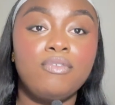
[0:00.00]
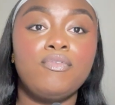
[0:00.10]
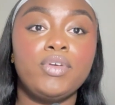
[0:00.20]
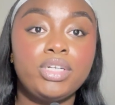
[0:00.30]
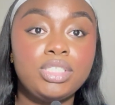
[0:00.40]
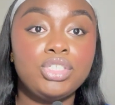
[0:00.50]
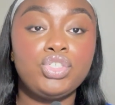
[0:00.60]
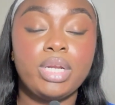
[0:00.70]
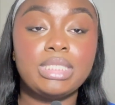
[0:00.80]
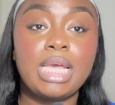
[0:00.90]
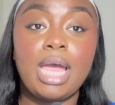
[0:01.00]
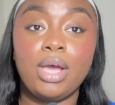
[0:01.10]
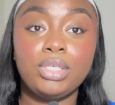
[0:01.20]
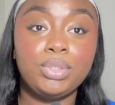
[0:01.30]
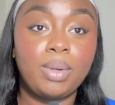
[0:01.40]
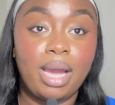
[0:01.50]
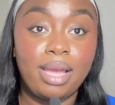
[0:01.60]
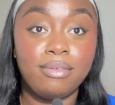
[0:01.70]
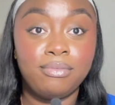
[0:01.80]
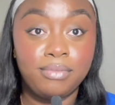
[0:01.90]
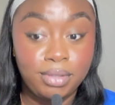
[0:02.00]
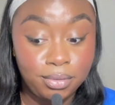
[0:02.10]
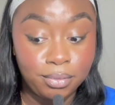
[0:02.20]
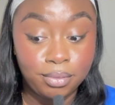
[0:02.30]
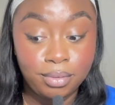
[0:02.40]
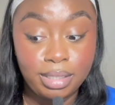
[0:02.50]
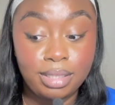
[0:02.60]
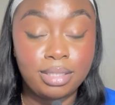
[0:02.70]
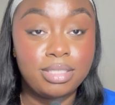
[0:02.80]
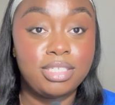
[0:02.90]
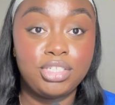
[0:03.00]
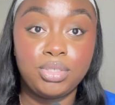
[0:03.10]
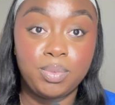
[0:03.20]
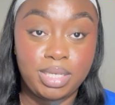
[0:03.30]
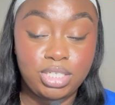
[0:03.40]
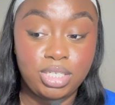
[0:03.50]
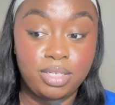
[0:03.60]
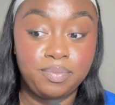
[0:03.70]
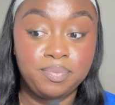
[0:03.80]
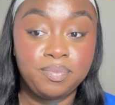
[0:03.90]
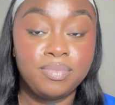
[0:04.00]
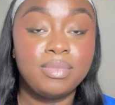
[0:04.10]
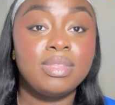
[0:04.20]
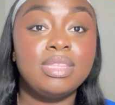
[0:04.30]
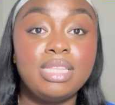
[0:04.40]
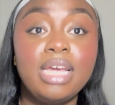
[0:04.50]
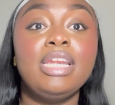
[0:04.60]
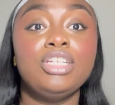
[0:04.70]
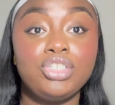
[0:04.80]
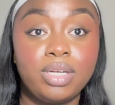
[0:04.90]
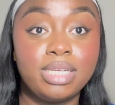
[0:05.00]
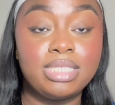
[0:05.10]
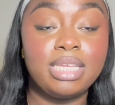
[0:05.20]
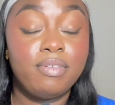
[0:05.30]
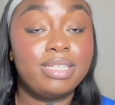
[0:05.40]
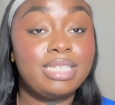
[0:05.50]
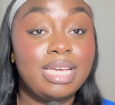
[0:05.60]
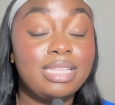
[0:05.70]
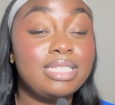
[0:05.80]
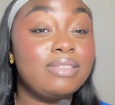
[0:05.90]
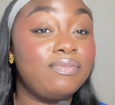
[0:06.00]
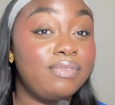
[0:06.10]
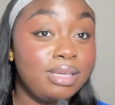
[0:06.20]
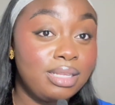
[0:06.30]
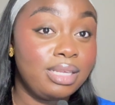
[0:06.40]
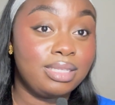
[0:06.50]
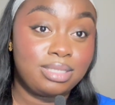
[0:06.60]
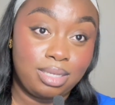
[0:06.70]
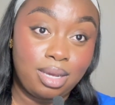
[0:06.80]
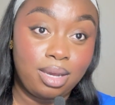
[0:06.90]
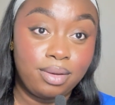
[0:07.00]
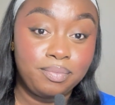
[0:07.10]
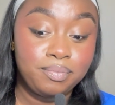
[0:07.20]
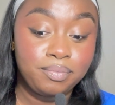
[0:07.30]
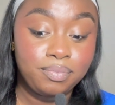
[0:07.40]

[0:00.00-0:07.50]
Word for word: First, address how do I feel in this situation? Then address if I take this feeling to God,